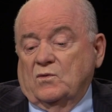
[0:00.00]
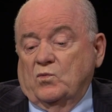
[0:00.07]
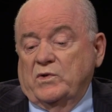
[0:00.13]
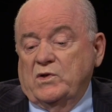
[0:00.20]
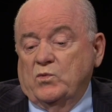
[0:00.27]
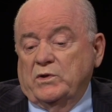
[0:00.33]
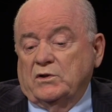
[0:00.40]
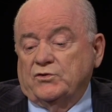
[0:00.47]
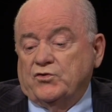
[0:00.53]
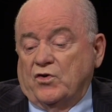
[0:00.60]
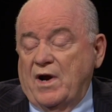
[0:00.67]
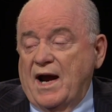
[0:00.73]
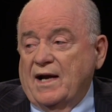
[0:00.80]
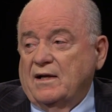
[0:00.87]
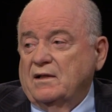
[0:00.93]
We will
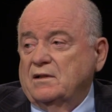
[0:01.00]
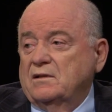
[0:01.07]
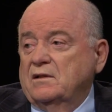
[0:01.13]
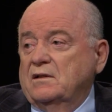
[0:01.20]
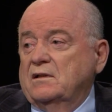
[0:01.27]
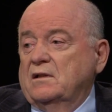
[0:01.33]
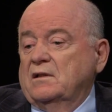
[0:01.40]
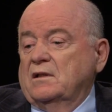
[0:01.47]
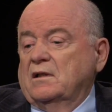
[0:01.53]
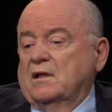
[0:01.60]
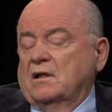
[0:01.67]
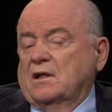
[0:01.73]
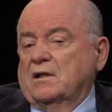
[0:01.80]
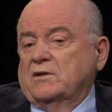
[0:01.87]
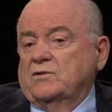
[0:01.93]
track
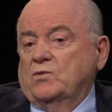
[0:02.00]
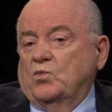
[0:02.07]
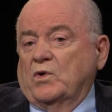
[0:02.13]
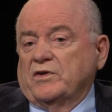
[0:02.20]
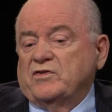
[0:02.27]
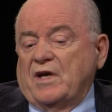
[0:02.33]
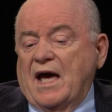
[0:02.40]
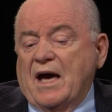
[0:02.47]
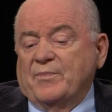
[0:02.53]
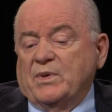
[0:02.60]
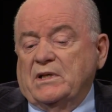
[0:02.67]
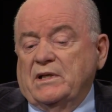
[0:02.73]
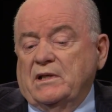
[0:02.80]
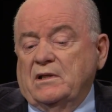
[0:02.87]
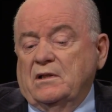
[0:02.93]
what's
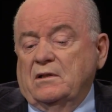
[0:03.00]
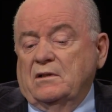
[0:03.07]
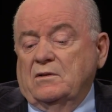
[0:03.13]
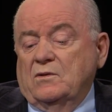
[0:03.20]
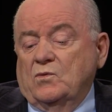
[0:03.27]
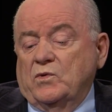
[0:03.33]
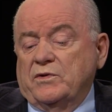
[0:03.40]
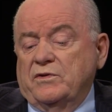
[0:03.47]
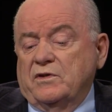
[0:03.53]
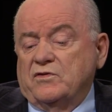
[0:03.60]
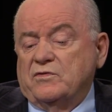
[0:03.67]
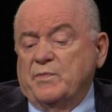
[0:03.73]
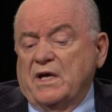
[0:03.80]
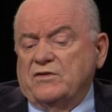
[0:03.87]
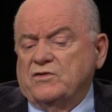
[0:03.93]
happening with
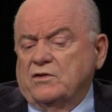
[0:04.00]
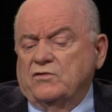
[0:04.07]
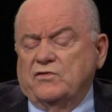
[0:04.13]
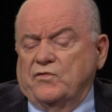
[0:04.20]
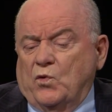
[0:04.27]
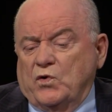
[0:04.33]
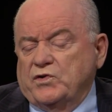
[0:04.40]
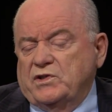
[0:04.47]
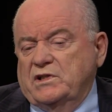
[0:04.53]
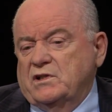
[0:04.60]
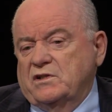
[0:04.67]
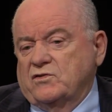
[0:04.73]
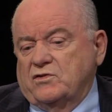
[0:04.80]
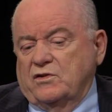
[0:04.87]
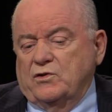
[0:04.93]
this message,
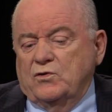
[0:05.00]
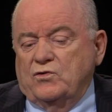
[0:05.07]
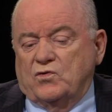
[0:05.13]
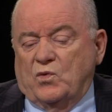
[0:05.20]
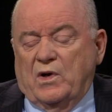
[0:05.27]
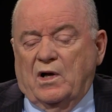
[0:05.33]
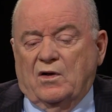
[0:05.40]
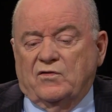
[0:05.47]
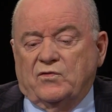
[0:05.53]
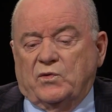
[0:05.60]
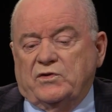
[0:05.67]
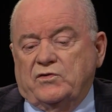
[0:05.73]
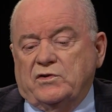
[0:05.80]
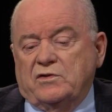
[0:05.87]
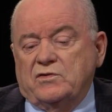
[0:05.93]
14 is the new 12,
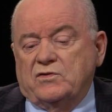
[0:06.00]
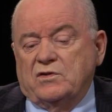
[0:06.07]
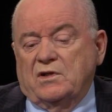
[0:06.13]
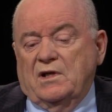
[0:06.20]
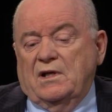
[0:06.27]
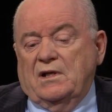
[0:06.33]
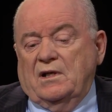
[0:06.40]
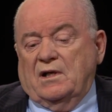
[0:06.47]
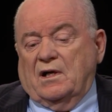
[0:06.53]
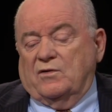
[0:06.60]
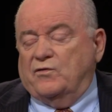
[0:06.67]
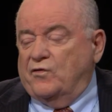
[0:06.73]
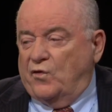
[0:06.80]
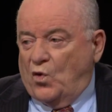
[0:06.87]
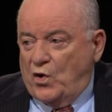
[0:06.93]
which is
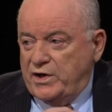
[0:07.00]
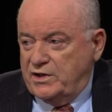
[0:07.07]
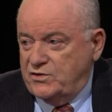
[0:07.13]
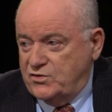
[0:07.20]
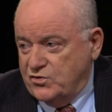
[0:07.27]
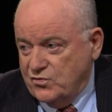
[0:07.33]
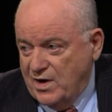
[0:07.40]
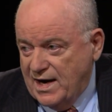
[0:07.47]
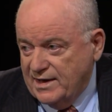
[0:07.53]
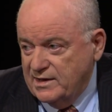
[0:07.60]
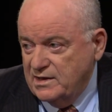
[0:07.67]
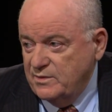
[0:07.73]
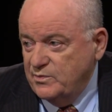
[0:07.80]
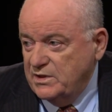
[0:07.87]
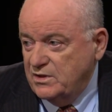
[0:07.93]
avoids
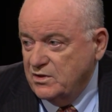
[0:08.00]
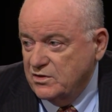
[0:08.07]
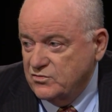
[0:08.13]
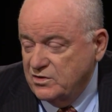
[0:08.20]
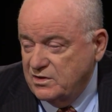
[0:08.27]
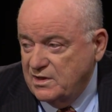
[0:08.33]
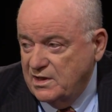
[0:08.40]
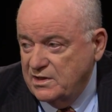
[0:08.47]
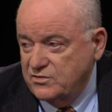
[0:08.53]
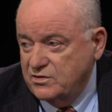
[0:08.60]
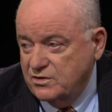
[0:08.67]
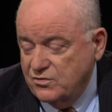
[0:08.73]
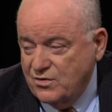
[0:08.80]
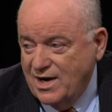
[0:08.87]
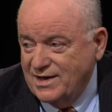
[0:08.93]
tracking because it takes
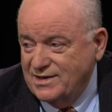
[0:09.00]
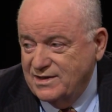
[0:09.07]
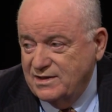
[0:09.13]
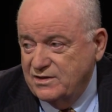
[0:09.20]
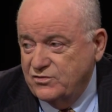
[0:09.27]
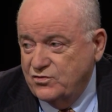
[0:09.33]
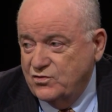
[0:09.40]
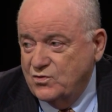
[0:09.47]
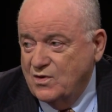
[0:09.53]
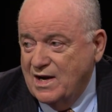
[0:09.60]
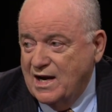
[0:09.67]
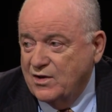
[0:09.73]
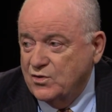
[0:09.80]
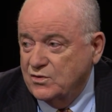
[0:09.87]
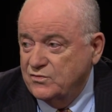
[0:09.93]
the tracking issue
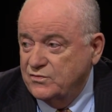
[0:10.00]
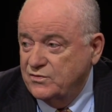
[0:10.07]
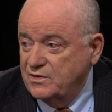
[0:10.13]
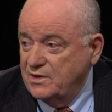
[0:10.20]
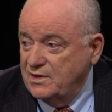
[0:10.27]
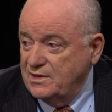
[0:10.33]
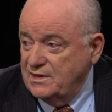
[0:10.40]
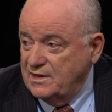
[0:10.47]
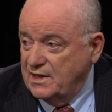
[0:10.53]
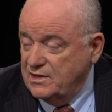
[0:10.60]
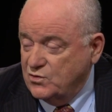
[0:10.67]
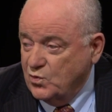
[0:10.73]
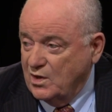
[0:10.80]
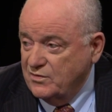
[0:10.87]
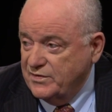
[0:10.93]
out of
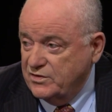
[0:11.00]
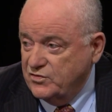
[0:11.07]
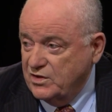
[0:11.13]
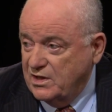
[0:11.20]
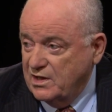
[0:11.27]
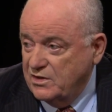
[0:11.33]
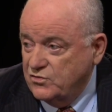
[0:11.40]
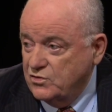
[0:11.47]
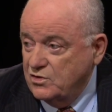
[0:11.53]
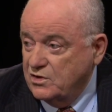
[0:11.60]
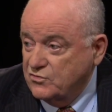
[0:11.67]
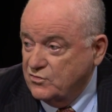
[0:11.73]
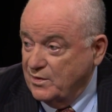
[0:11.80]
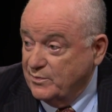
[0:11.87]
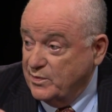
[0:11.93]
K-12 education
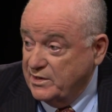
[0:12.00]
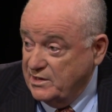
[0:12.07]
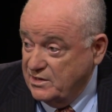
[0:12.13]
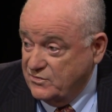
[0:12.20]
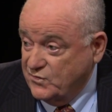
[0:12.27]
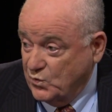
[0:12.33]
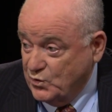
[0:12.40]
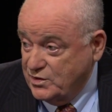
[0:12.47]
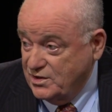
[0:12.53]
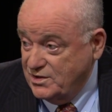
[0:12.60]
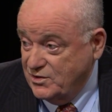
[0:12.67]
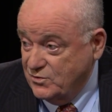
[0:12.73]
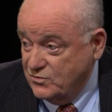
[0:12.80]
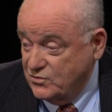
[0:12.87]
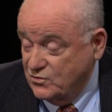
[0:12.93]
because everybody gets 14
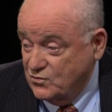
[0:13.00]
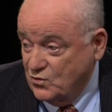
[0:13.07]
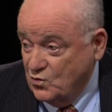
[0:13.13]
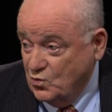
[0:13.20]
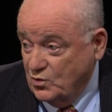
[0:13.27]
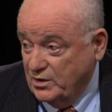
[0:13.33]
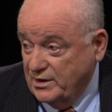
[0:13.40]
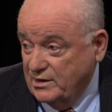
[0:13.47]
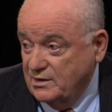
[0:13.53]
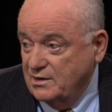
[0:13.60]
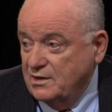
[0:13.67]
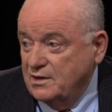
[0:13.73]
years of schooling.